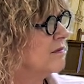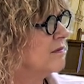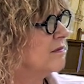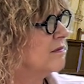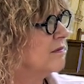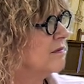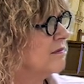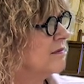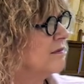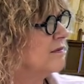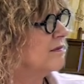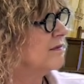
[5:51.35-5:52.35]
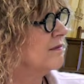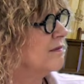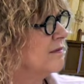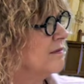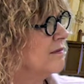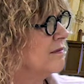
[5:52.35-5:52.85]

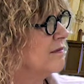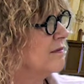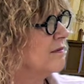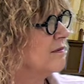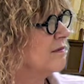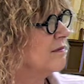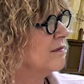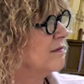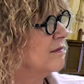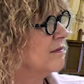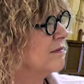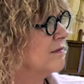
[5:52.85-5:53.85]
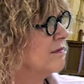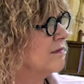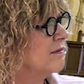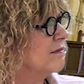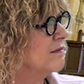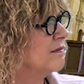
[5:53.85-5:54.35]

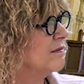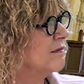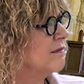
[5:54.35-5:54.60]
No words are spoken by the person on screen.